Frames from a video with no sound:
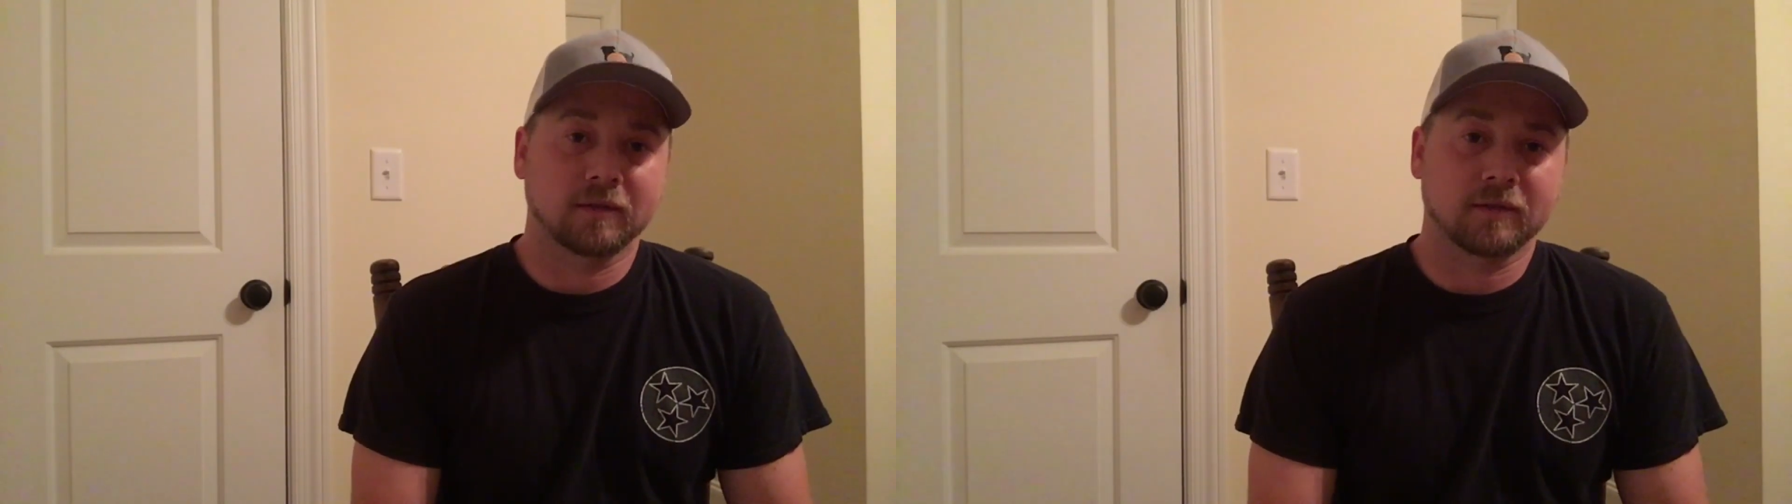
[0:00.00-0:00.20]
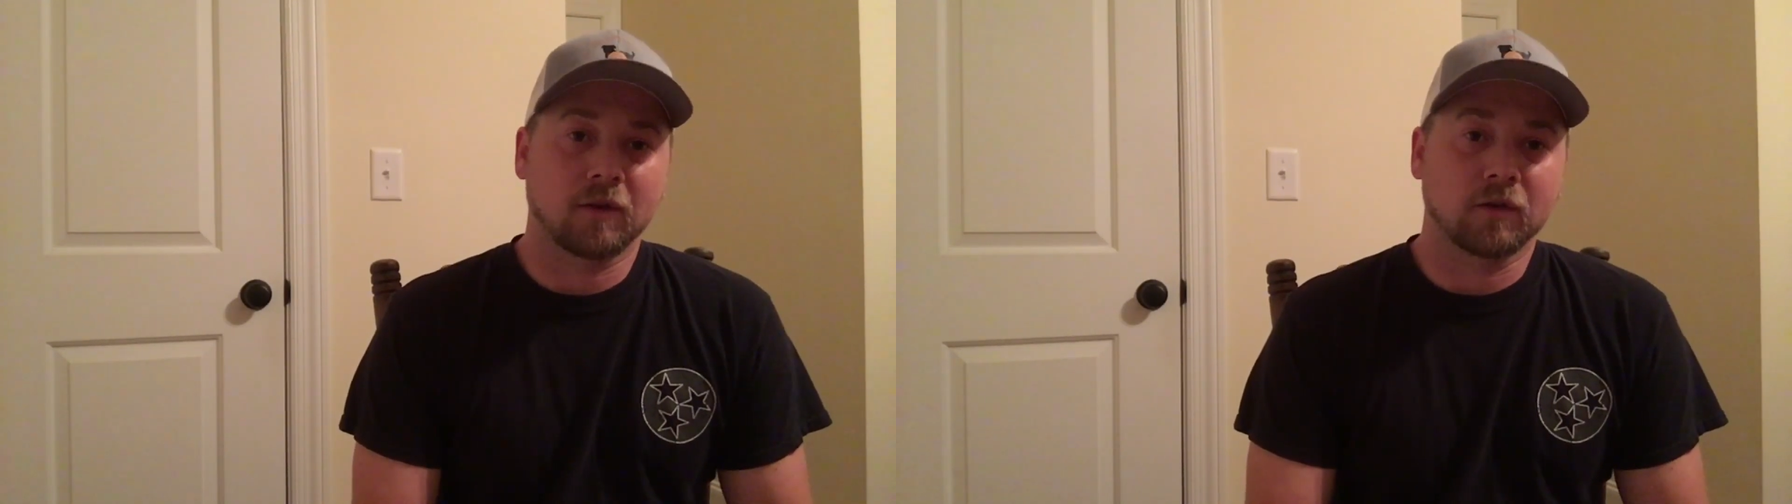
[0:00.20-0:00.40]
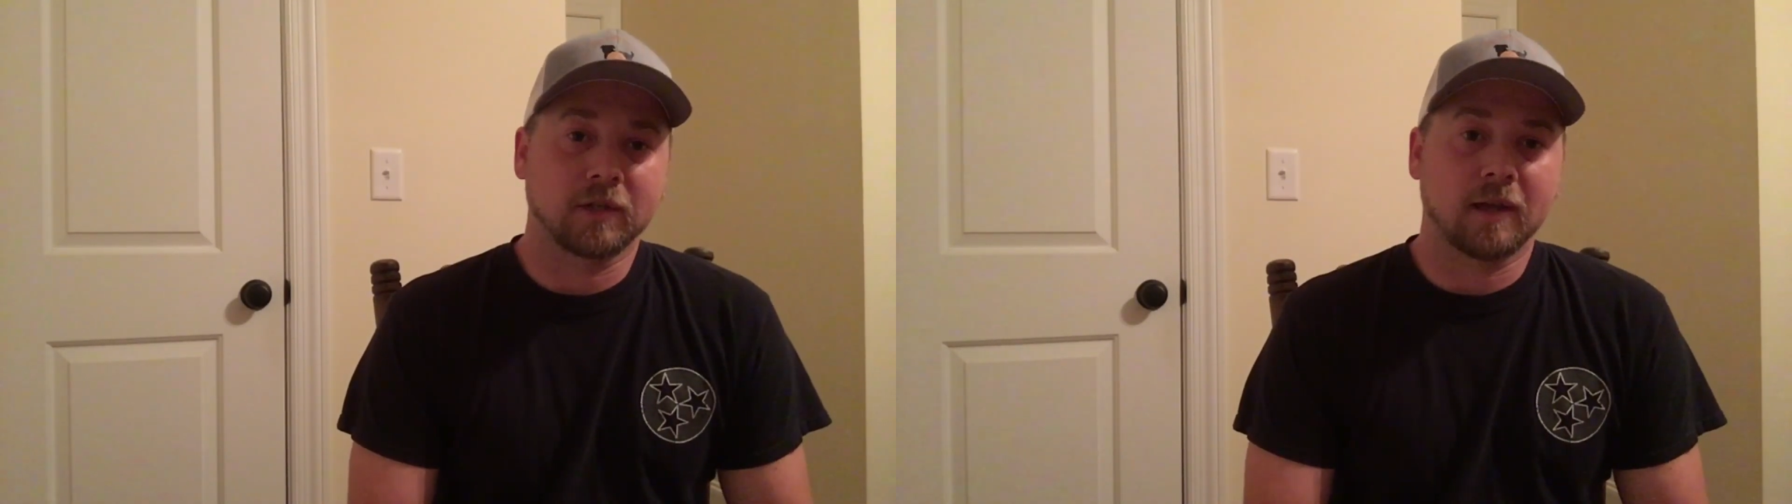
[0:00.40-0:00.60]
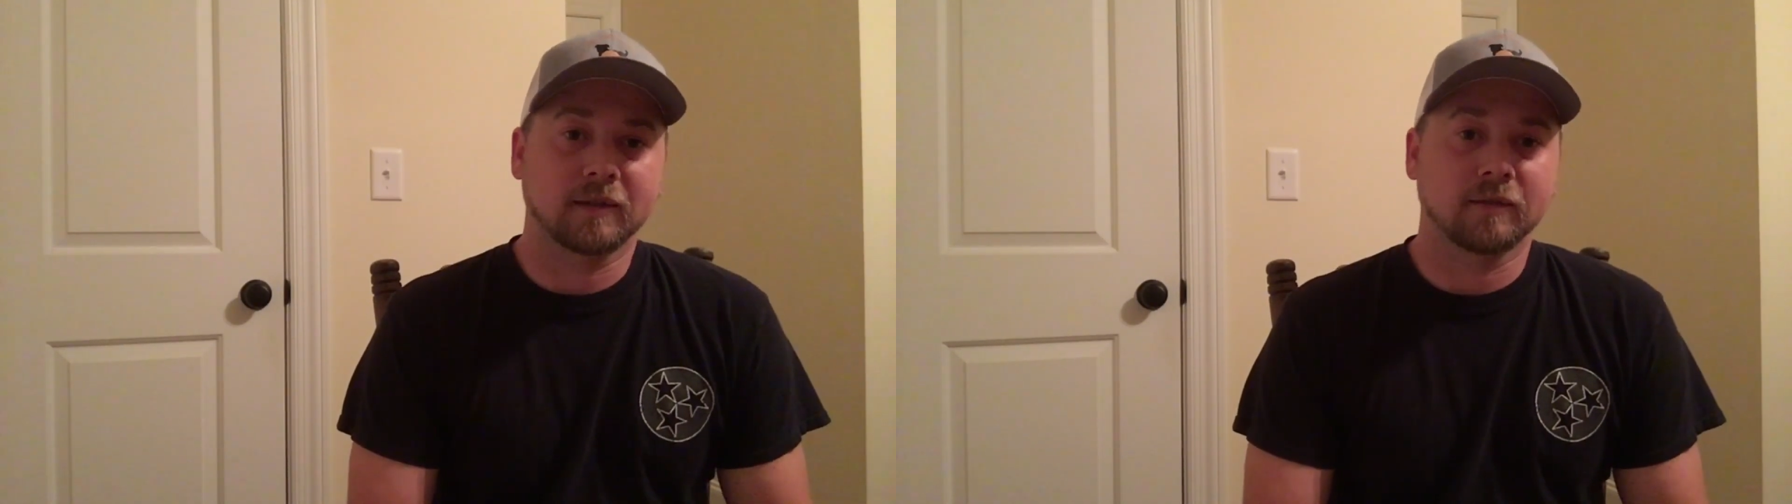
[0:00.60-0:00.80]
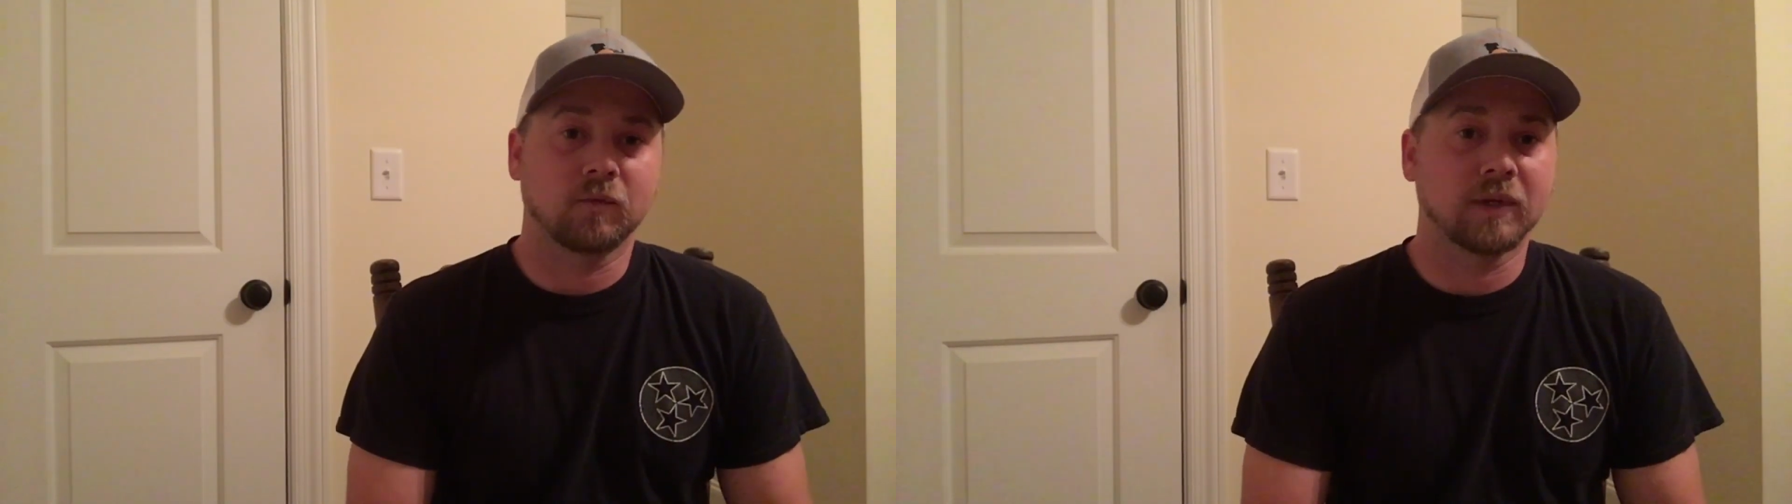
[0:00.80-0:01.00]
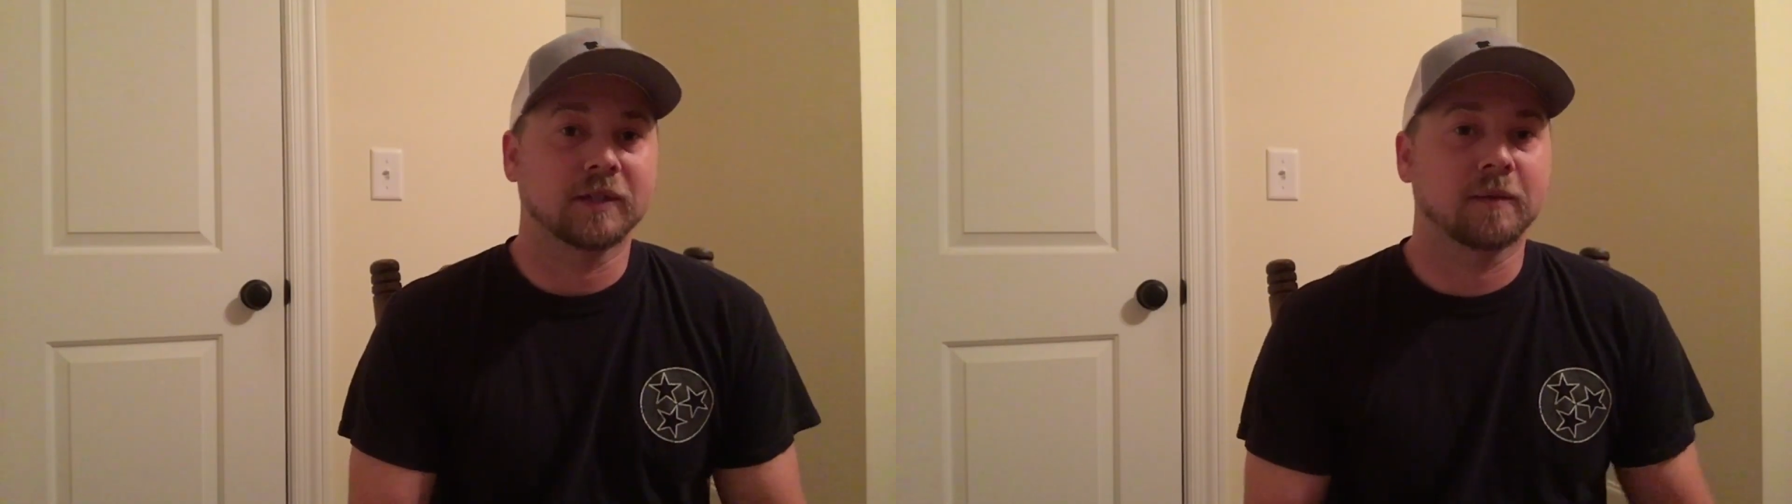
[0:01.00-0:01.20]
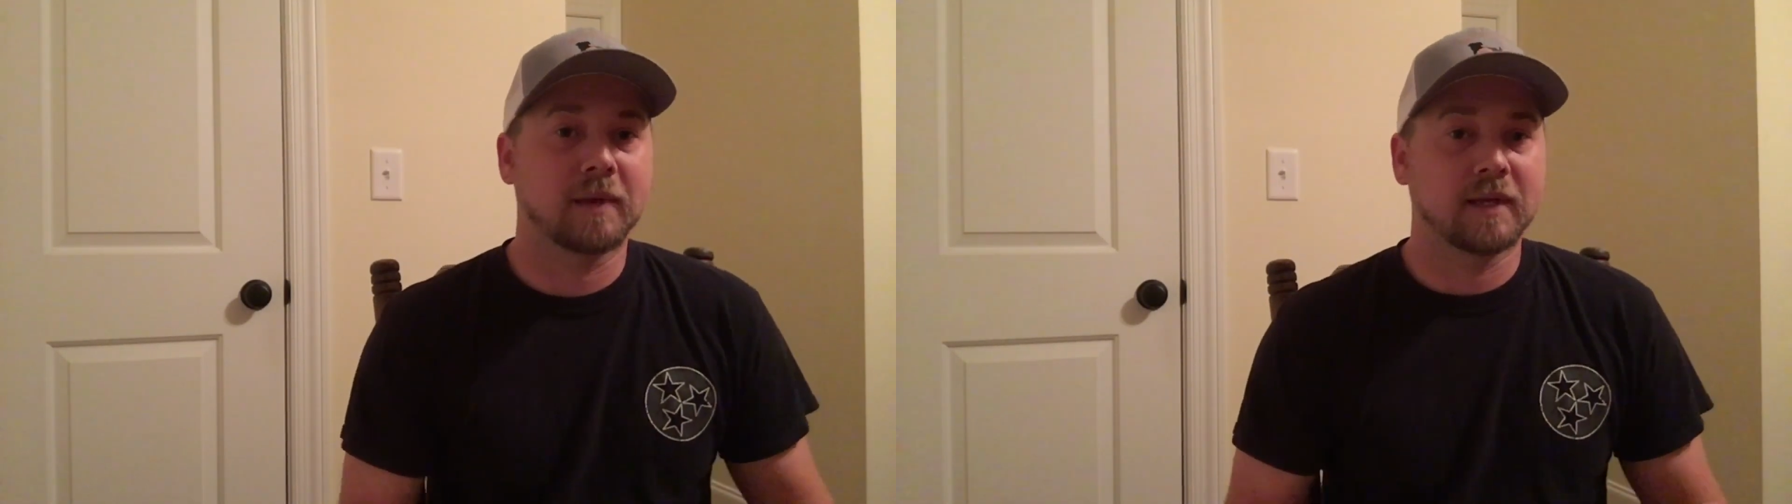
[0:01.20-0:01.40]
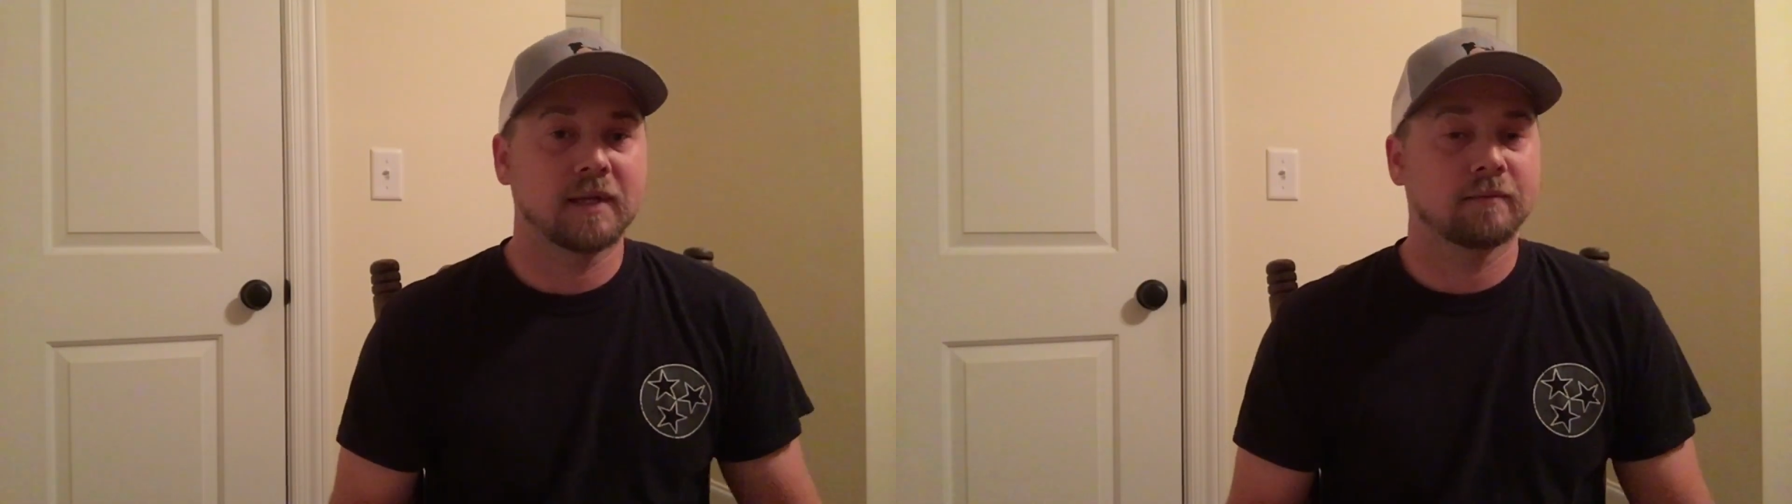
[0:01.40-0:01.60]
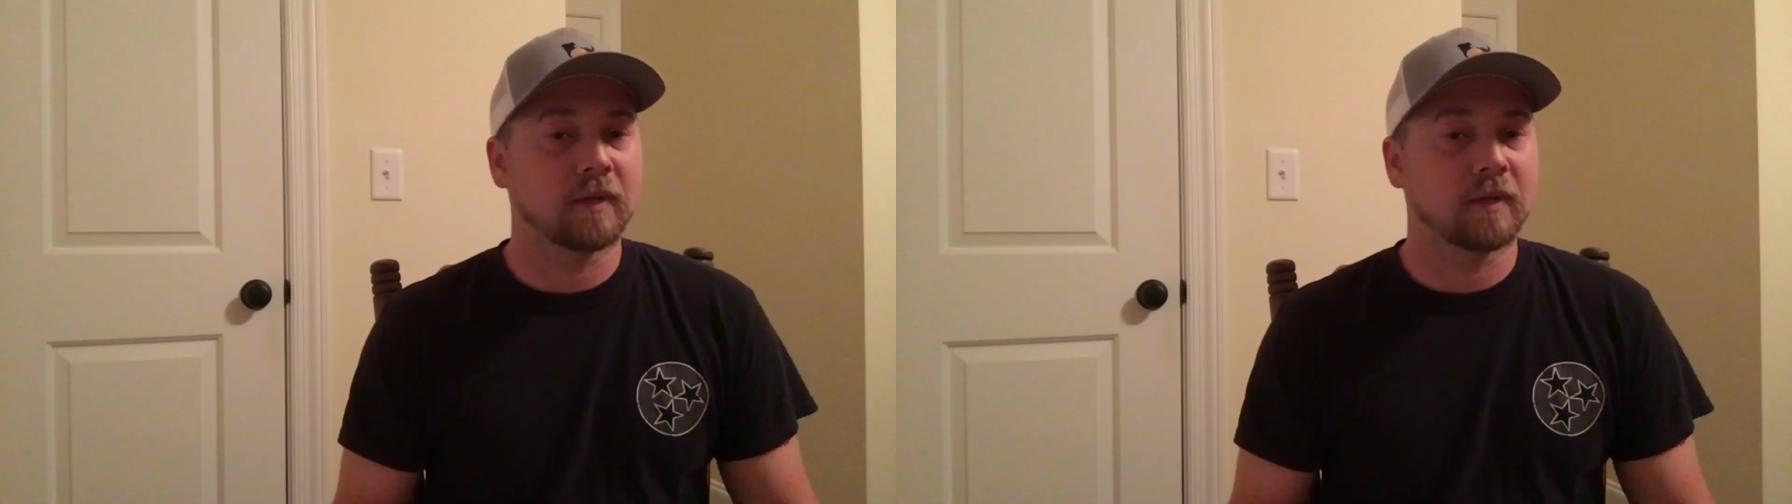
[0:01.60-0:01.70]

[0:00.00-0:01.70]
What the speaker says: Association, which to me,